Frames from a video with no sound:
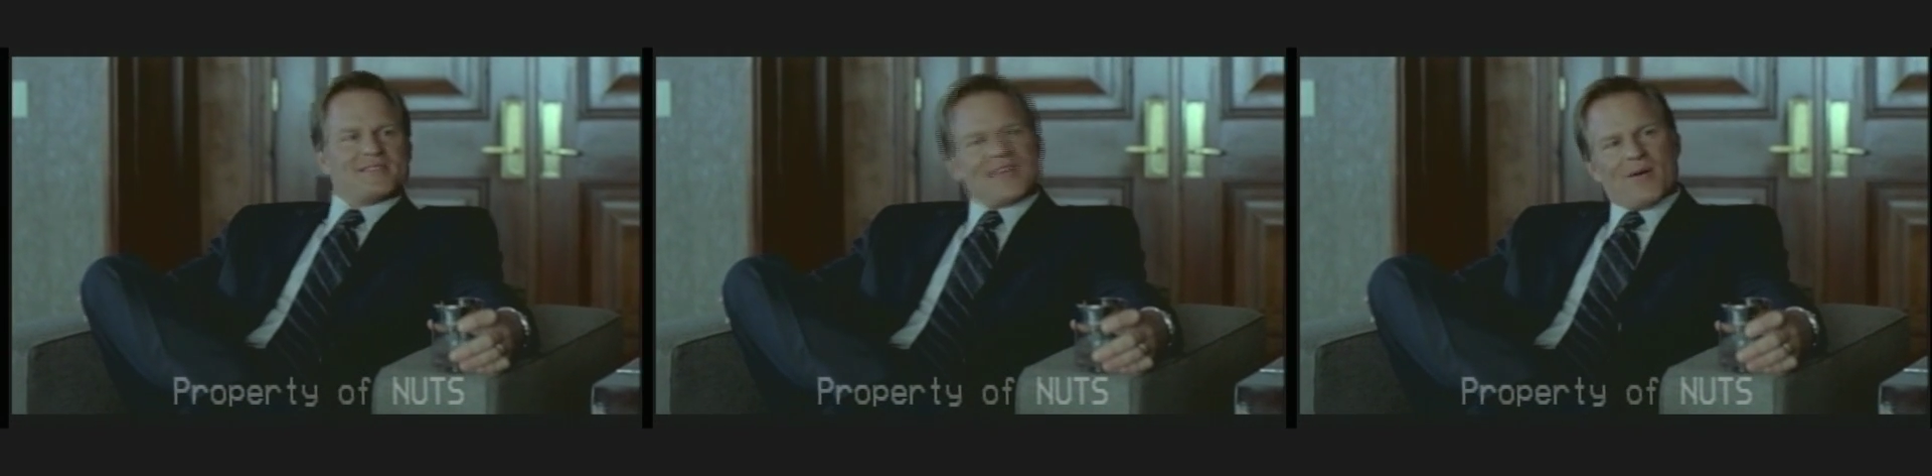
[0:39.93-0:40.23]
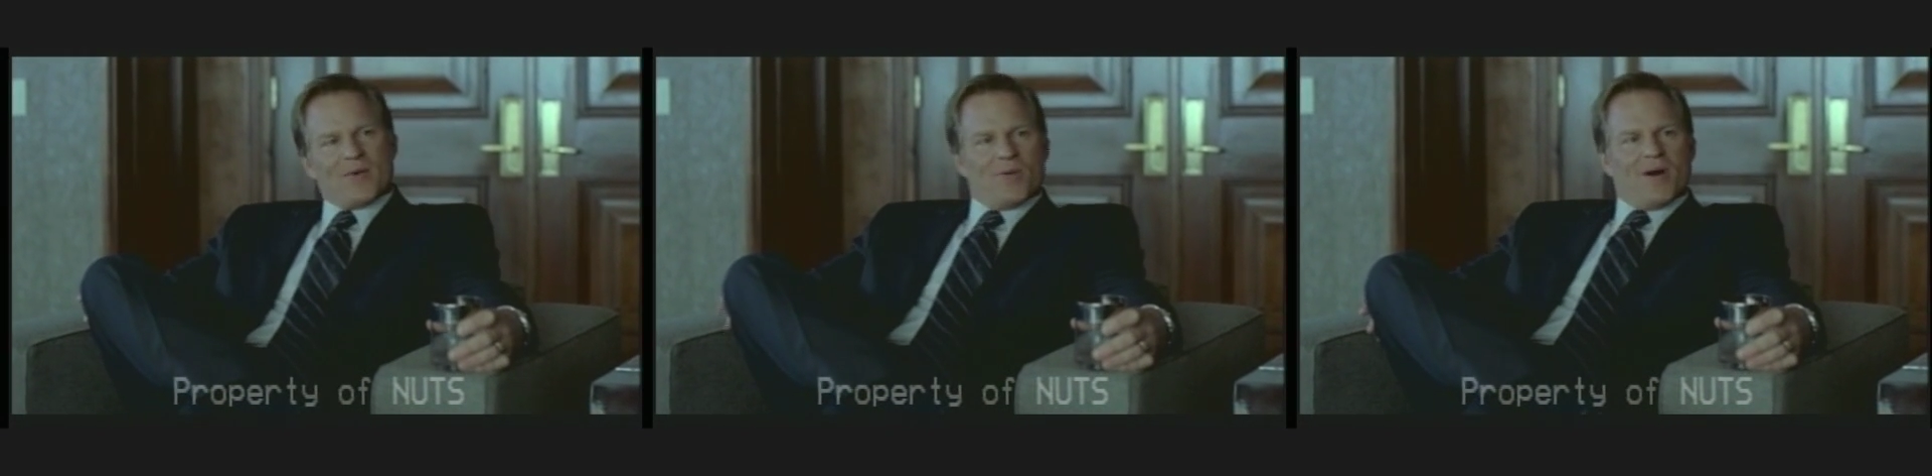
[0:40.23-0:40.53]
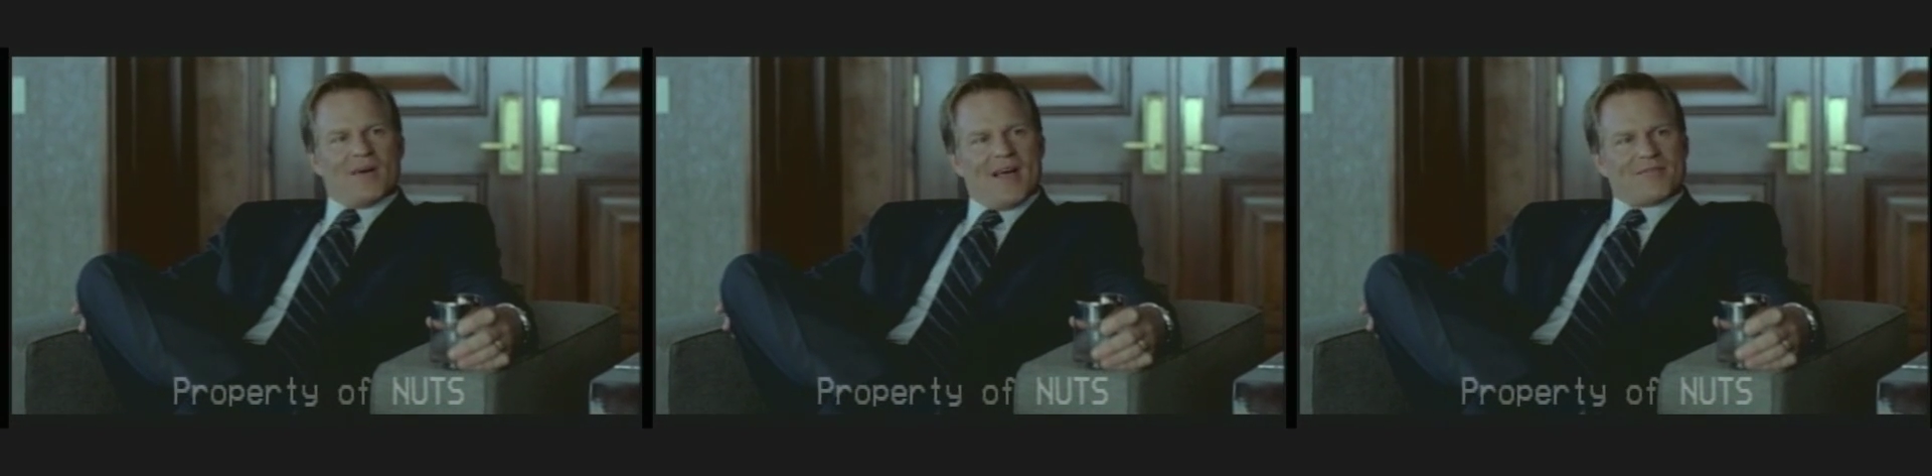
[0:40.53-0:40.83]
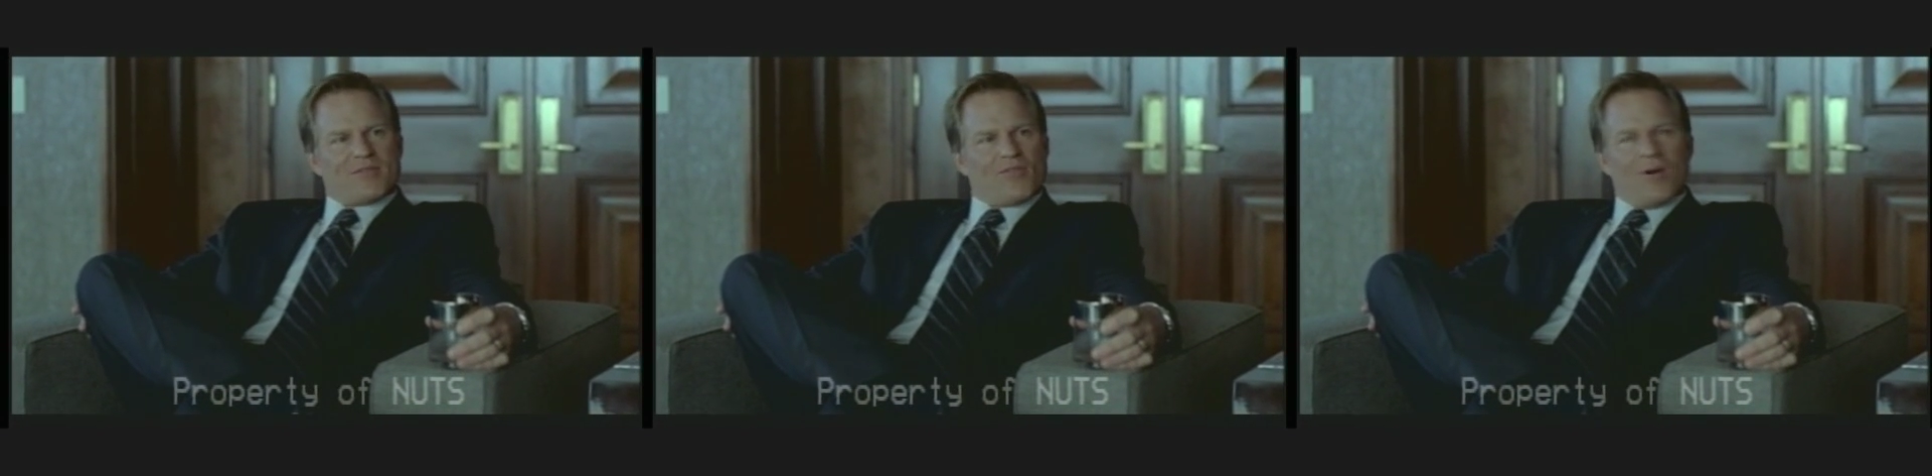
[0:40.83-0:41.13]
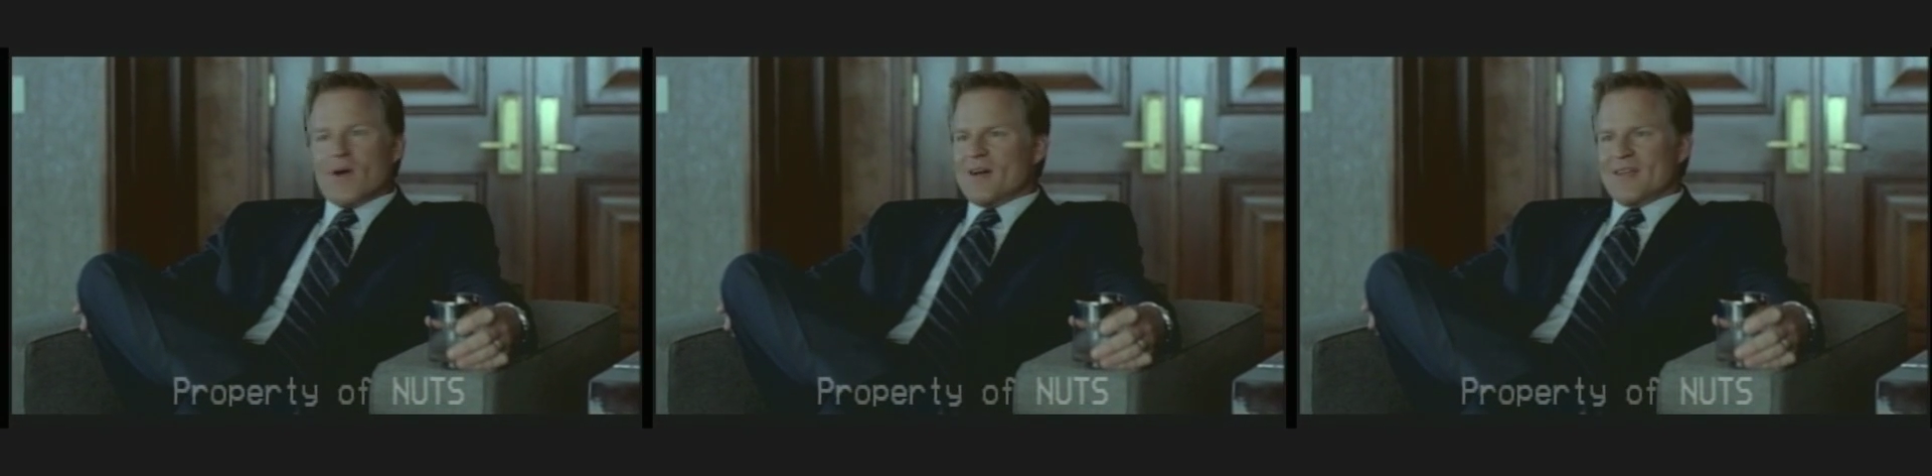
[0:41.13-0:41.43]
is that we won't have to
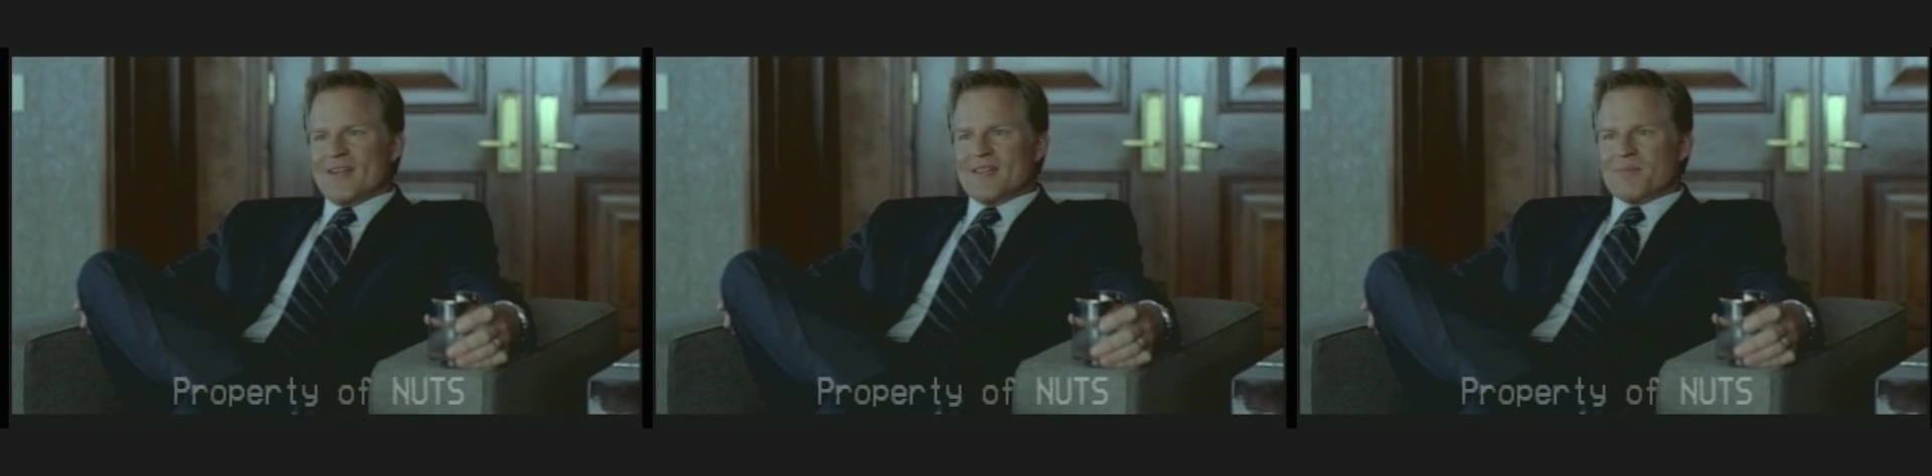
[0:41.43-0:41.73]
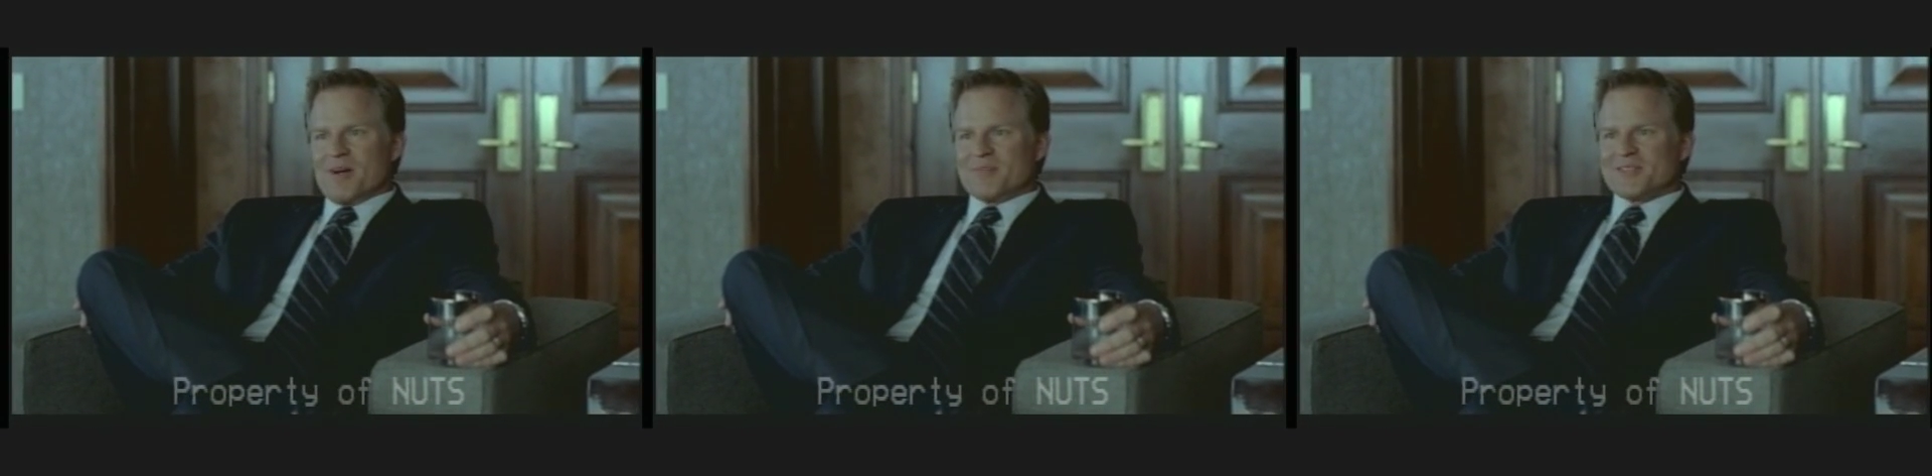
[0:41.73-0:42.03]
throw out any of the bumper